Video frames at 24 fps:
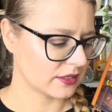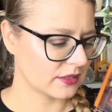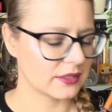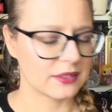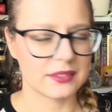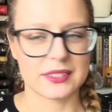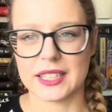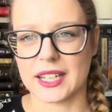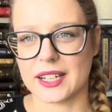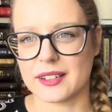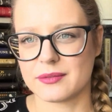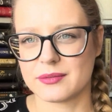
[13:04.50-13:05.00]

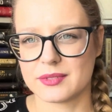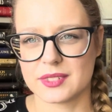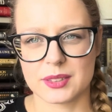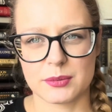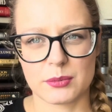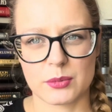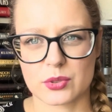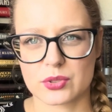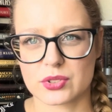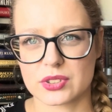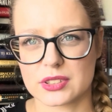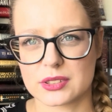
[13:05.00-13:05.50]
yeah, the
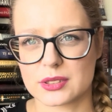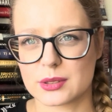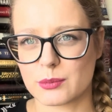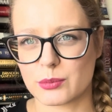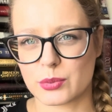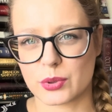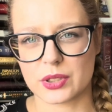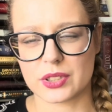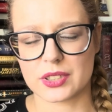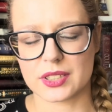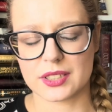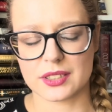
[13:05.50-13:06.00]
most
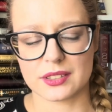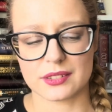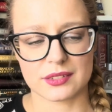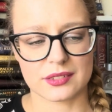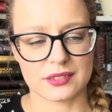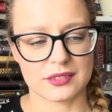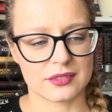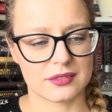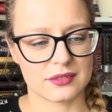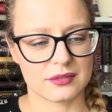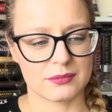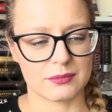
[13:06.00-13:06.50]
disappointing
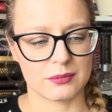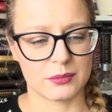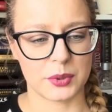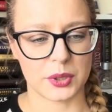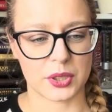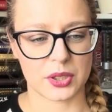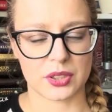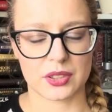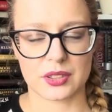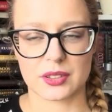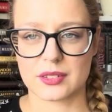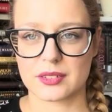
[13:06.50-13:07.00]

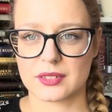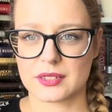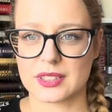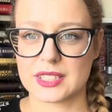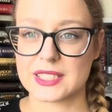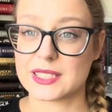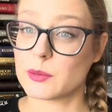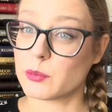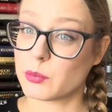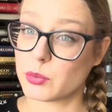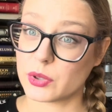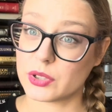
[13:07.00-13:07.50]
book.
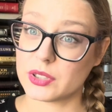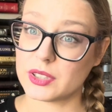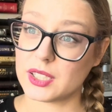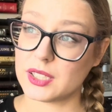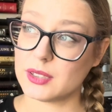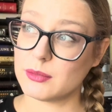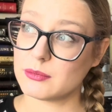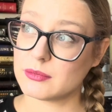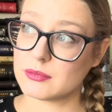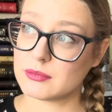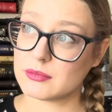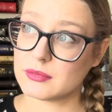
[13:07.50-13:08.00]

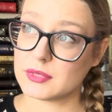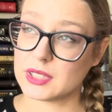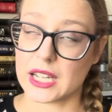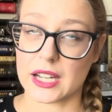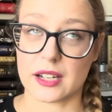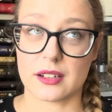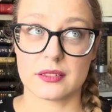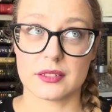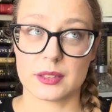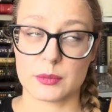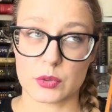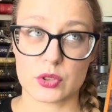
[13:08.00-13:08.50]
Disappointing? Yeah,
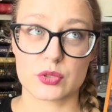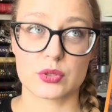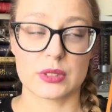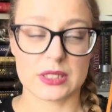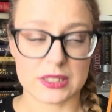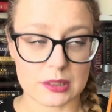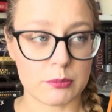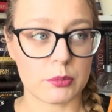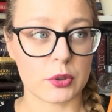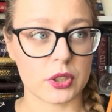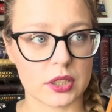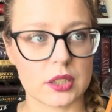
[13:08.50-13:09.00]
the most
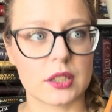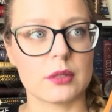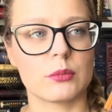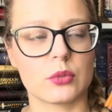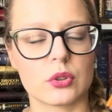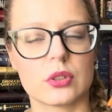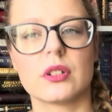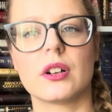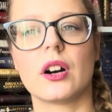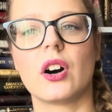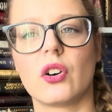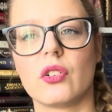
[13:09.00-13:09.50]
disappointing
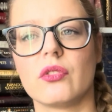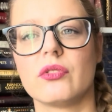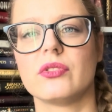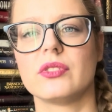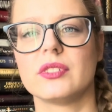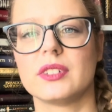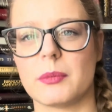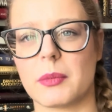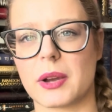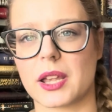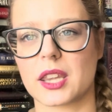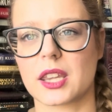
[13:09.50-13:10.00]
book of
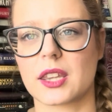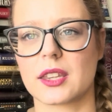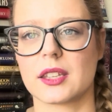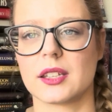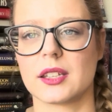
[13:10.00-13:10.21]
the month.